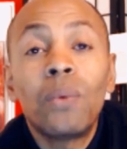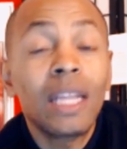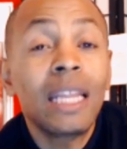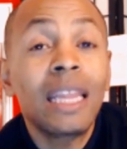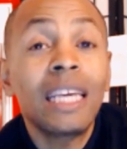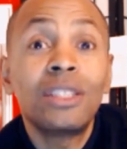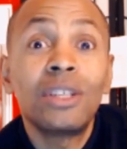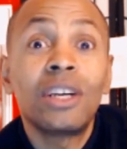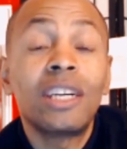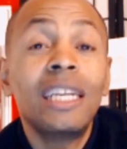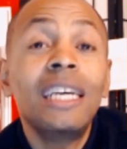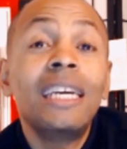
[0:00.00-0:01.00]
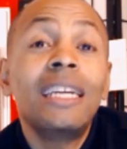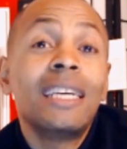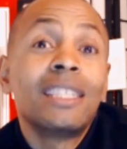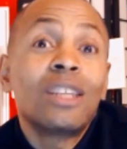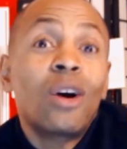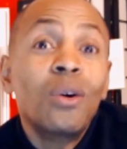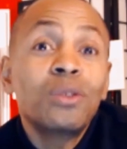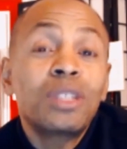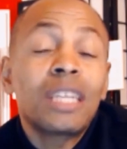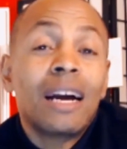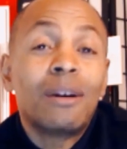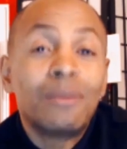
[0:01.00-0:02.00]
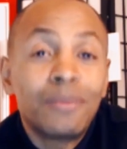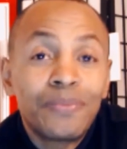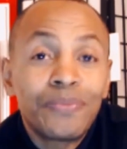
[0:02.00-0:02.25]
one of the things you're going to need is a host account.